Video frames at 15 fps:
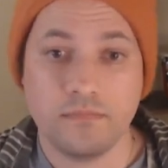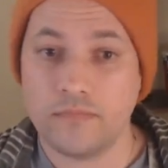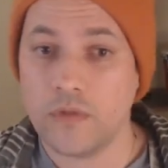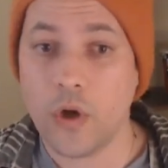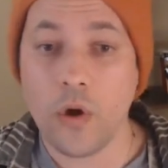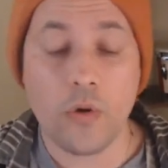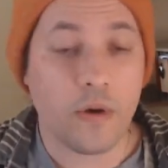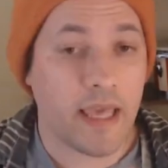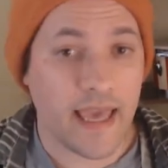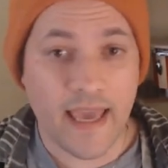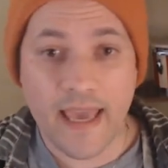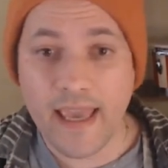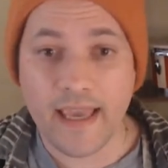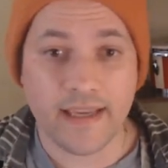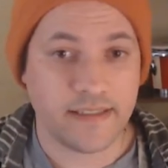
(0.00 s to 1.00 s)

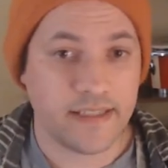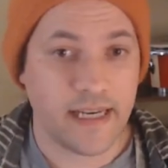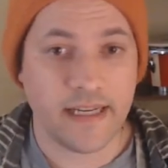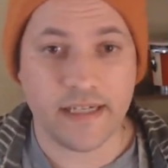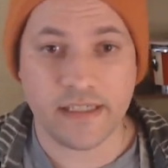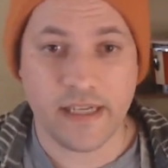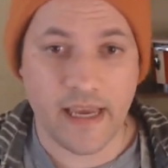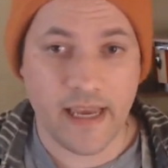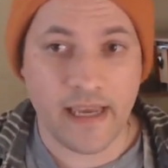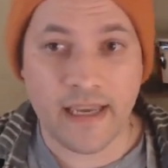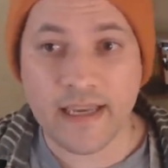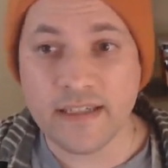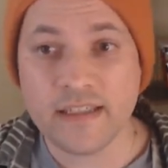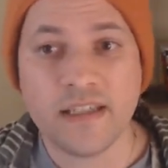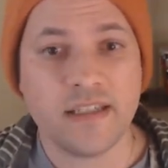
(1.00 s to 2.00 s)
okay day to day,
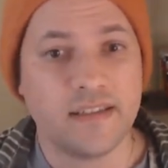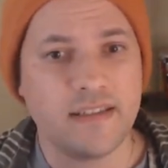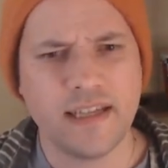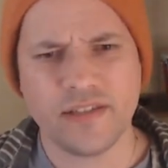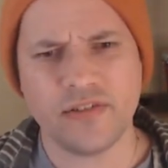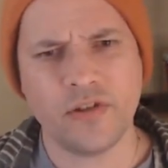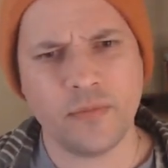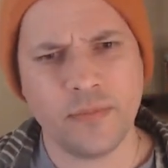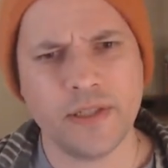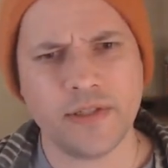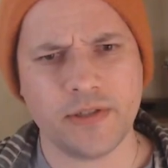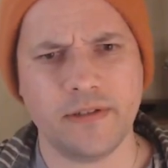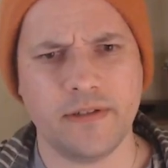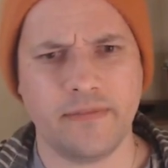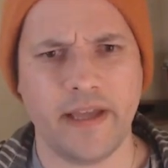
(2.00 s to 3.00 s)
that's no measure
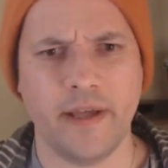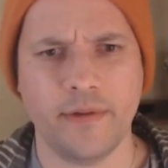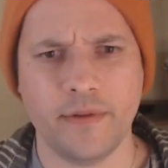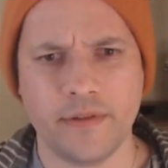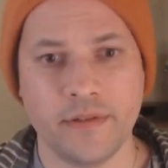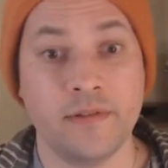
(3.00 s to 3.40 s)
of health.